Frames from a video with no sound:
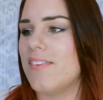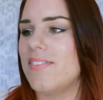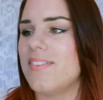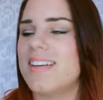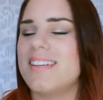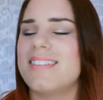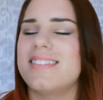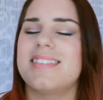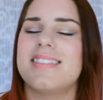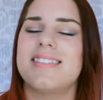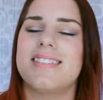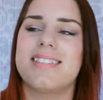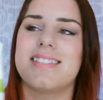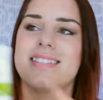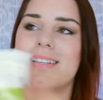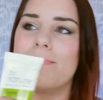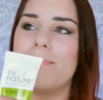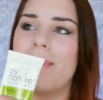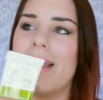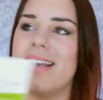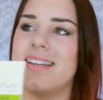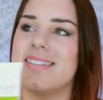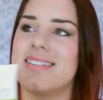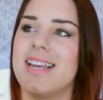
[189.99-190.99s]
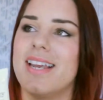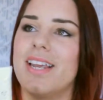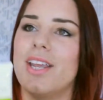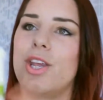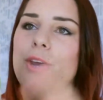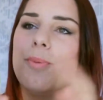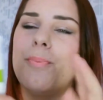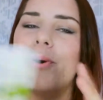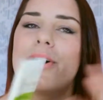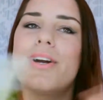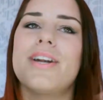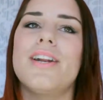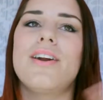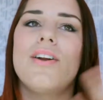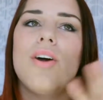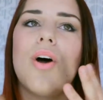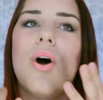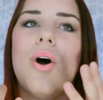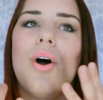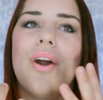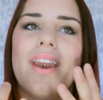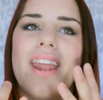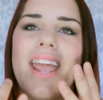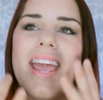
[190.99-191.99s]
and this is just amazing you put it
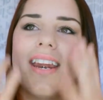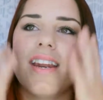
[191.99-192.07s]
on